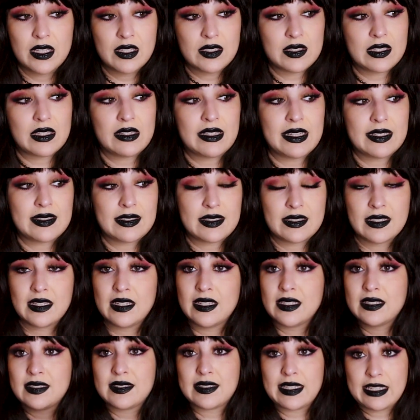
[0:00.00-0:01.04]
So let's
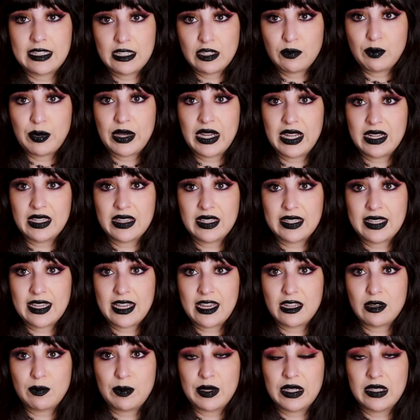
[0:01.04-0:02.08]
say goodbye to the
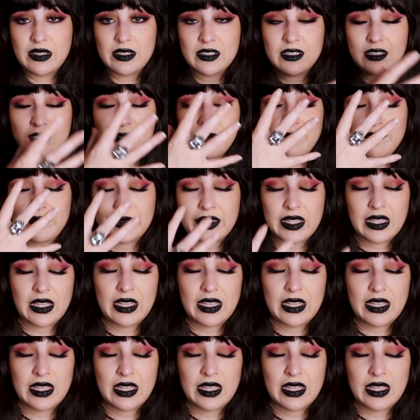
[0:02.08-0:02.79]
caterpillar,